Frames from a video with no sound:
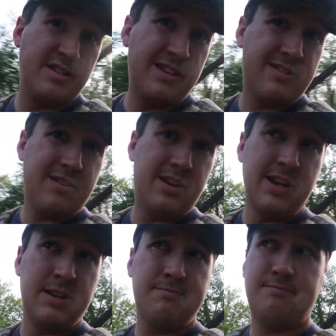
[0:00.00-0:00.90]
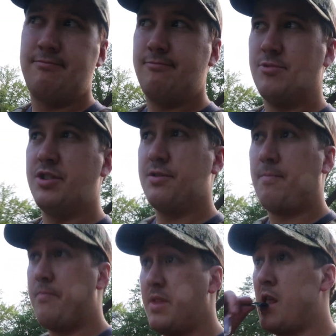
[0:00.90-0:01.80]
or seen a turkey yet,
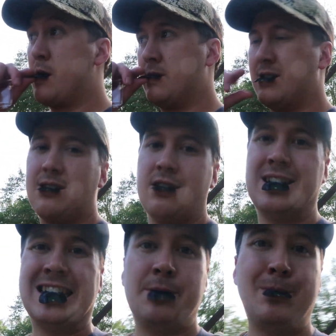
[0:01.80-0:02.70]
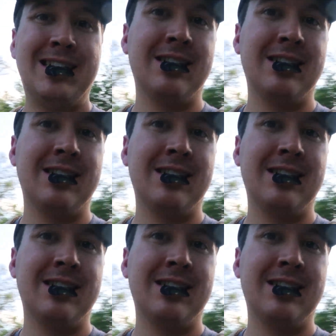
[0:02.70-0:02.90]
which haven't been